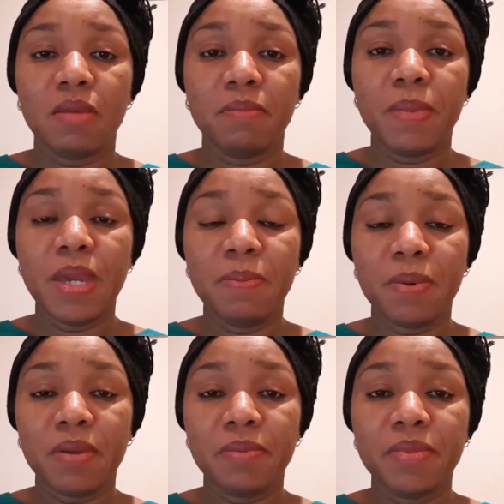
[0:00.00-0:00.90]

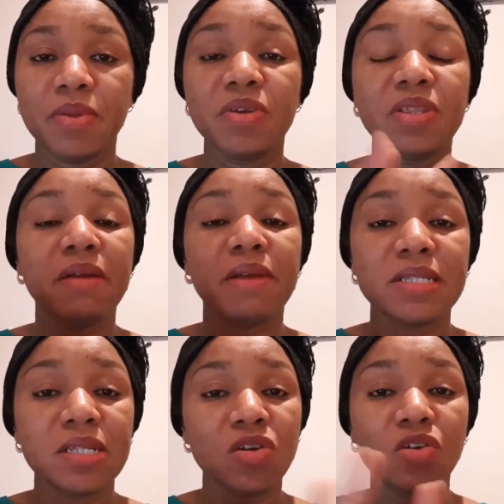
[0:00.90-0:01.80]
paper, you either write
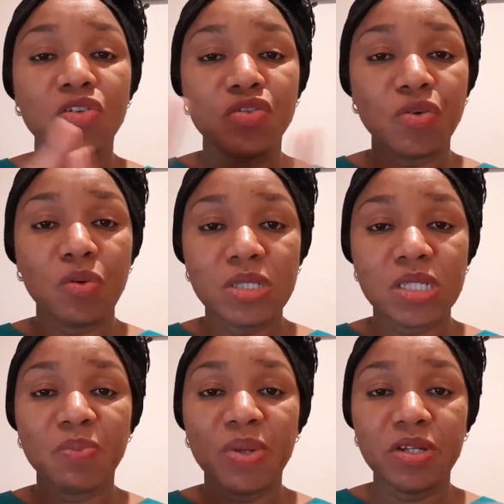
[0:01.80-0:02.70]
it or you draw it
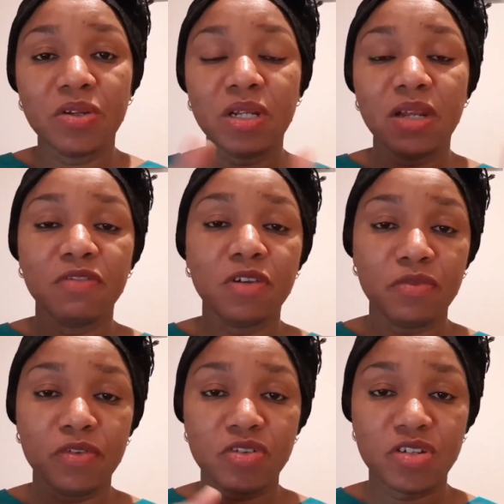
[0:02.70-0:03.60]
depending on the level of
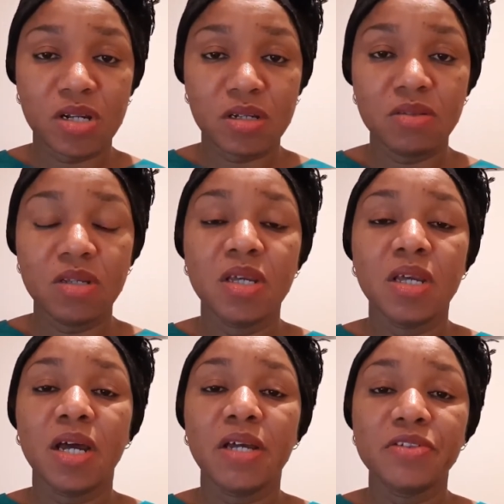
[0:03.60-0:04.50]
your child,
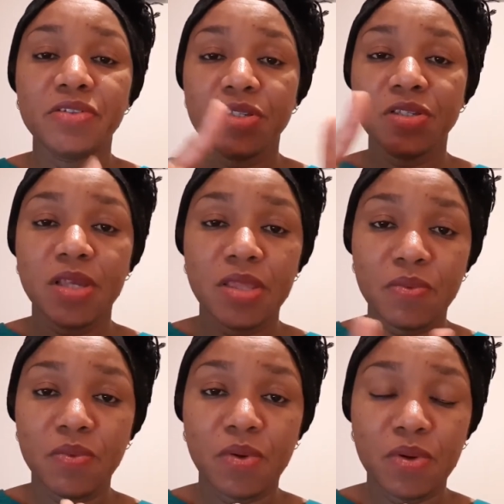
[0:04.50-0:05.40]
and you just say the
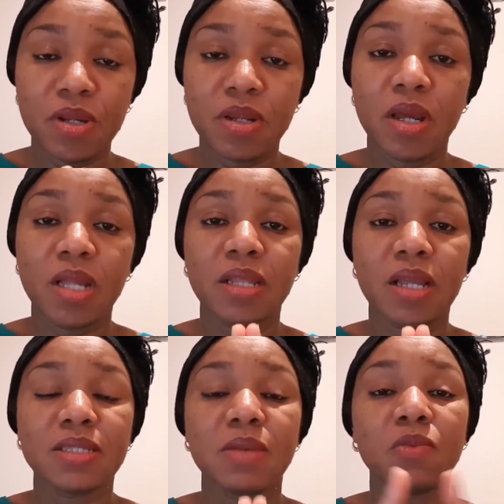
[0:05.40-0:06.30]
word and
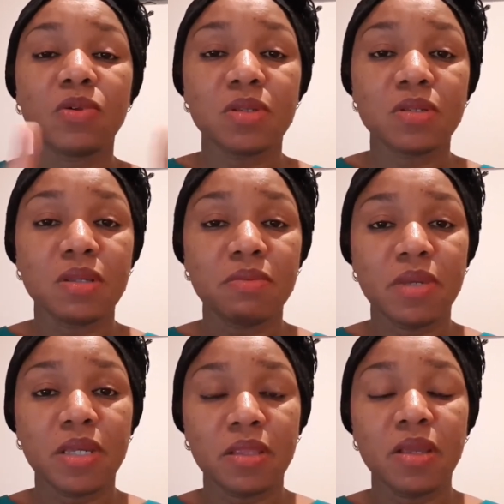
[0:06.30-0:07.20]
ask them what does it
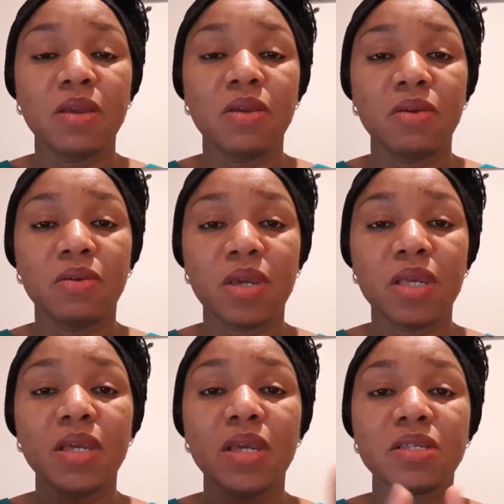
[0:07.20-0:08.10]
mean.
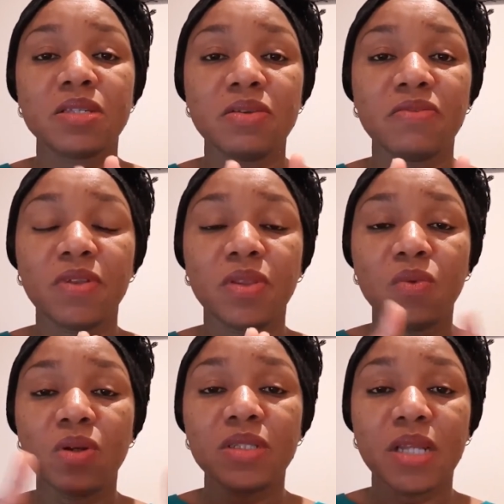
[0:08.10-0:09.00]
Okay, so for the
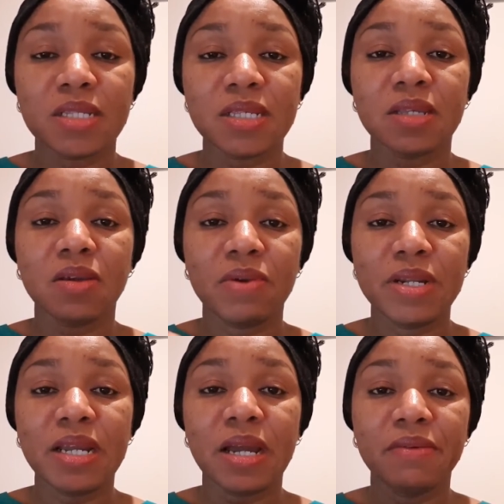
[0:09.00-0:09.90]
one that already
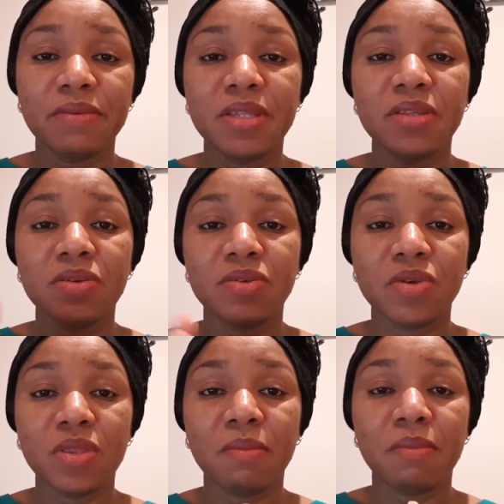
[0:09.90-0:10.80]
can read, you show
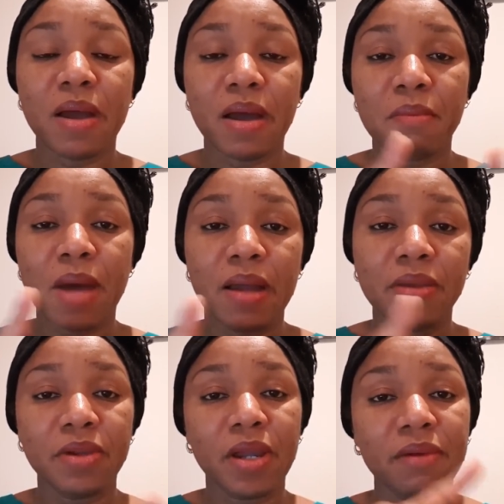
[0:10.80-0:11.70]
them akpa.
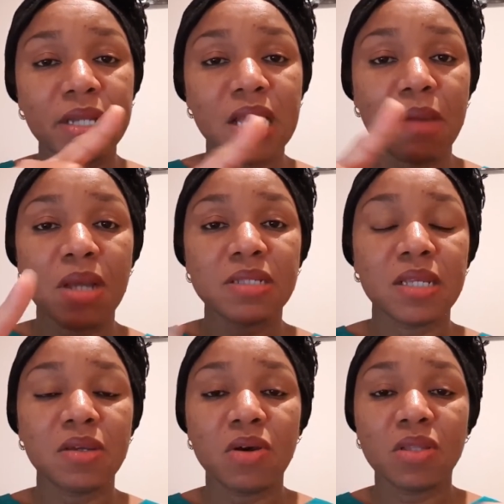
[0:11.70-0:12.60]
You can write akpa and say,
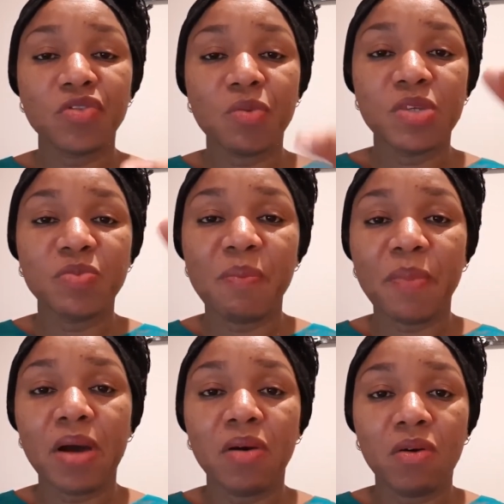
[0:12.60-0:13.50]
go and drop this
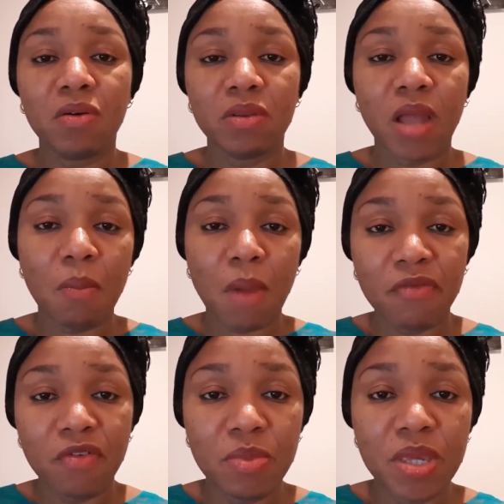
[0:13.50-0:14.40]
paper on akpa
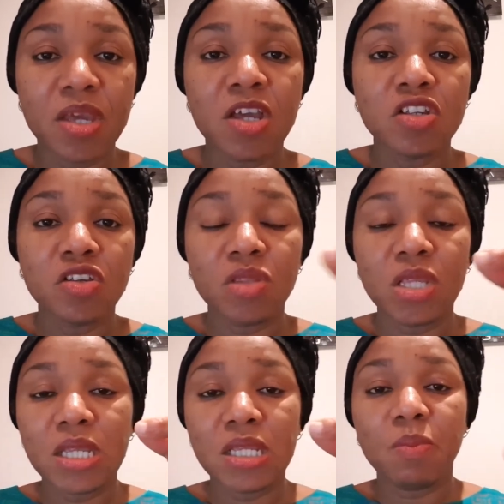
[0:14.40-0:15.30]
for me. So they
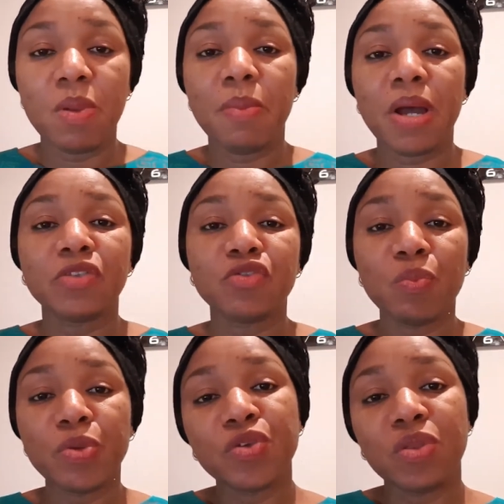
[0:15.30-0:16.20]
take the paper,
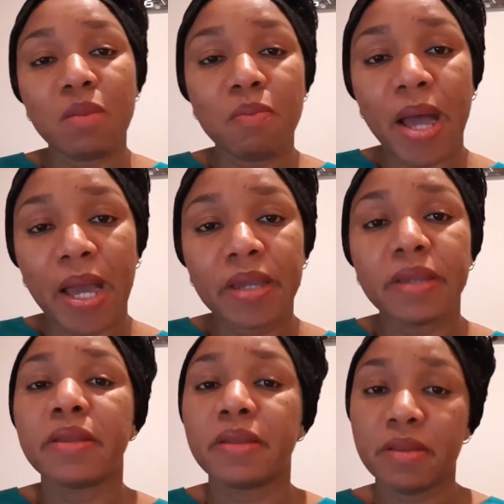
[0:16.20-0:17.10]
drop it on a bag.
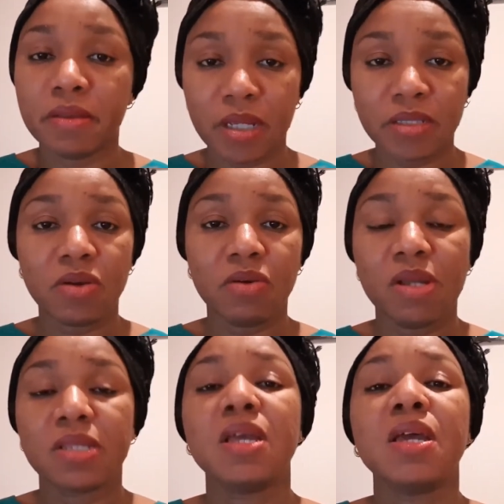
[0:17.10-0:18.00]
That's
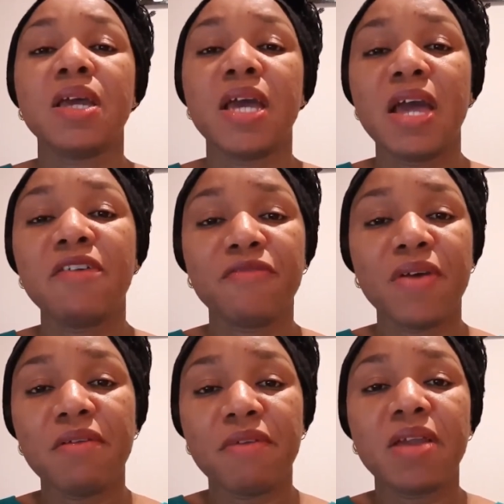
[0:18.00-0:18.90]
correct.
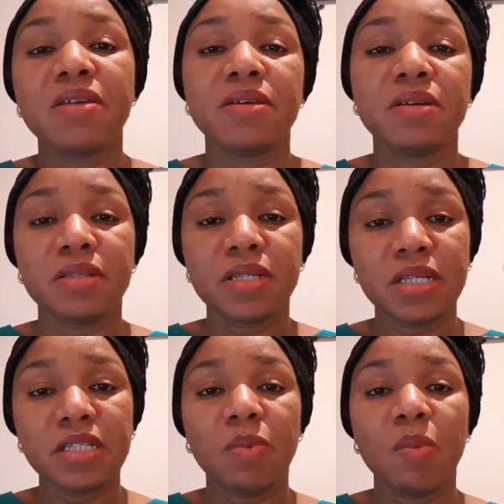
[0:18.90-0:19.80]
Efere, they
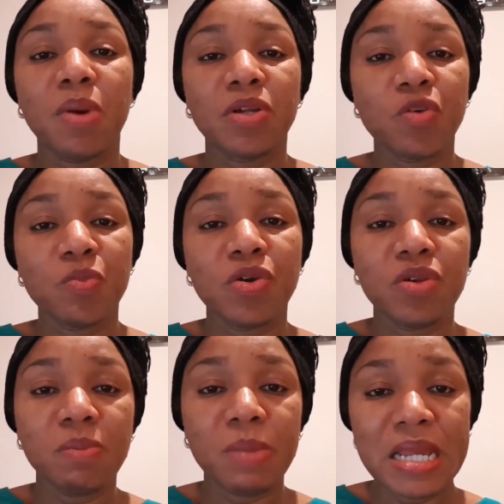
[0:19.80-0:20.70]
take the paper, drop it on
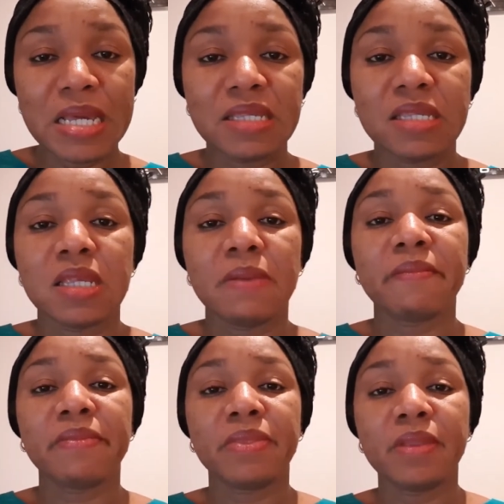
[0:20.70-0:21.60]
a plate.
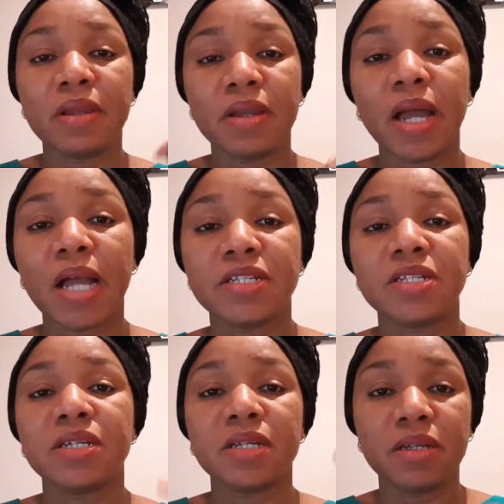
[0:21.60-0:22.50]
Ngaji,
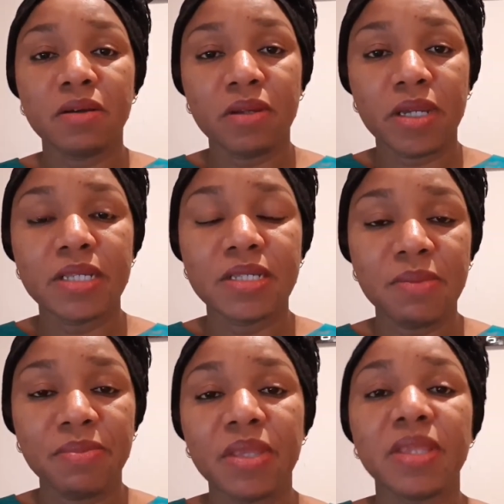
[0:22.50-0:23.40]
okay,
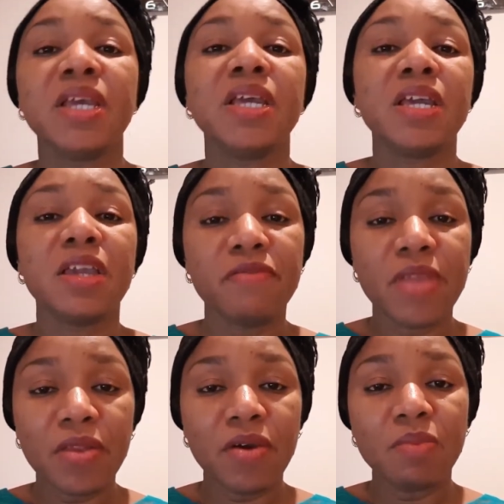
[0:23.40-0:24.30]
same thing. If they
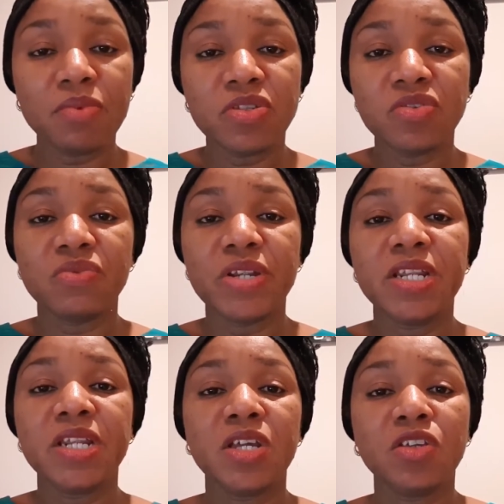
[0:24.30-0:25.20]
are not able to read,
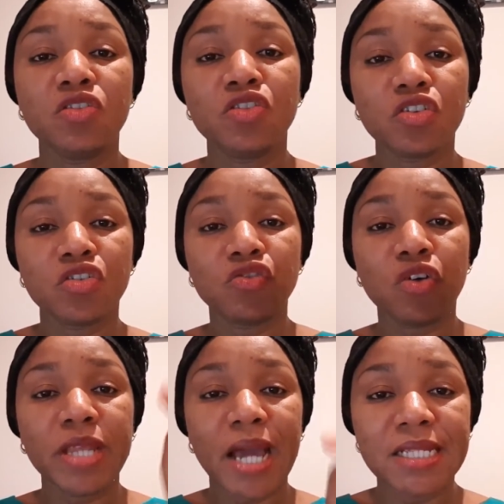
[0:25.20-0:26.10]
you just draw
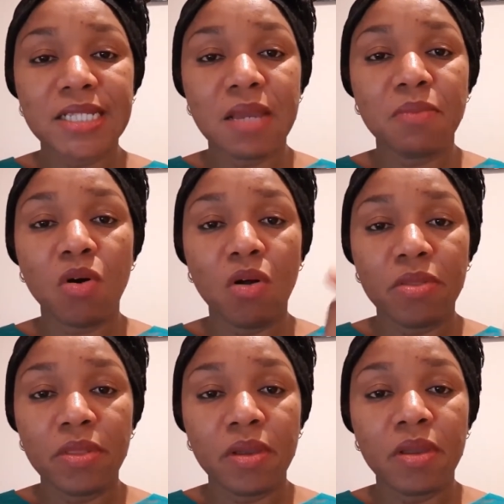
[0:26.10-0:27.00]
the item on
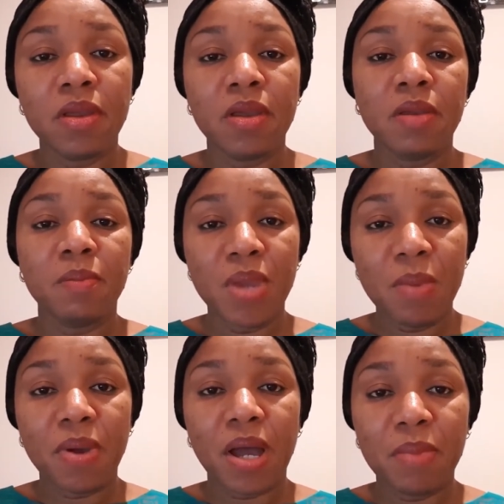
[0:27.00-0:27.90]
the
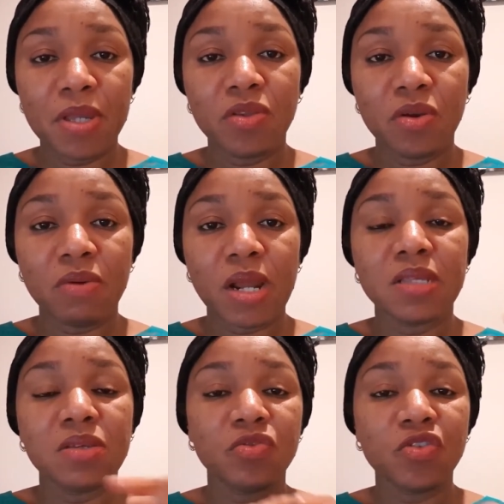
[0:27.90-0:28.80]
paper, but don't write.
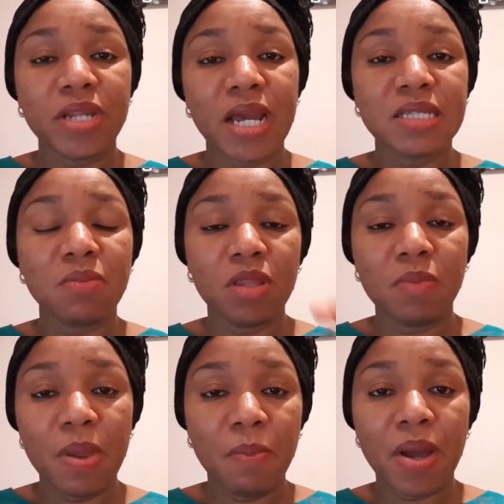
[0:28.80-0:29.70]
You draw the item on the
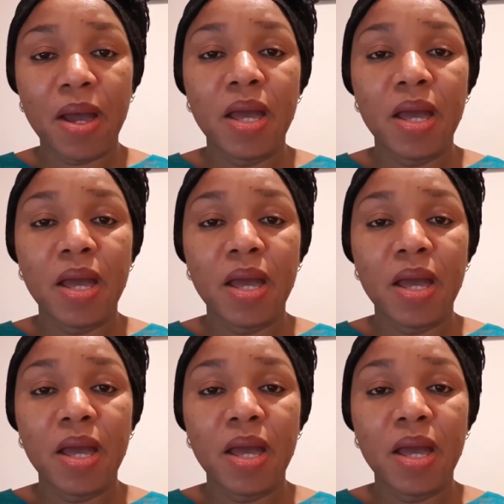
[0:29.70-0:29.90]
paper,